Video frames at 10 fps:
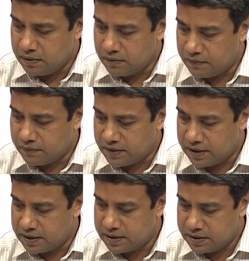u
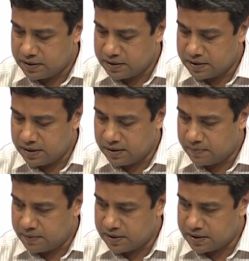phi c
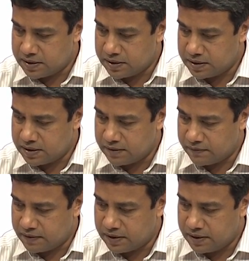plus j
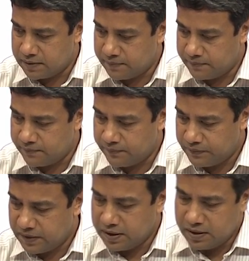phi.
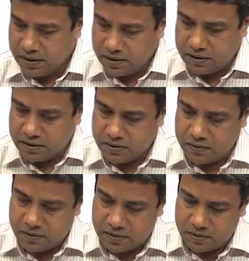This
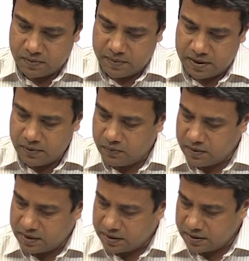should also be
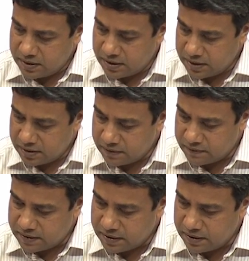with a
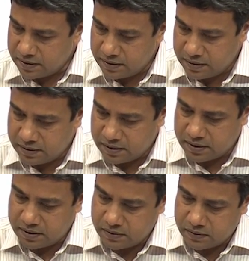negative sign.
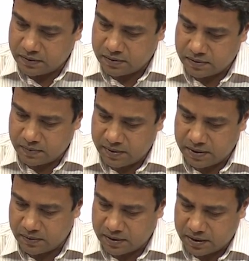Okay, this should also
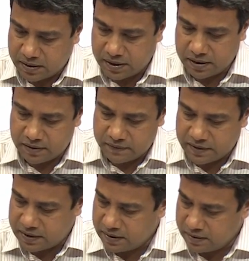be with a negative
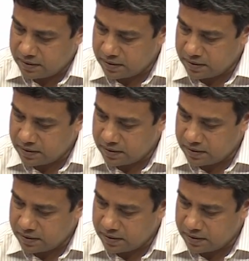sign.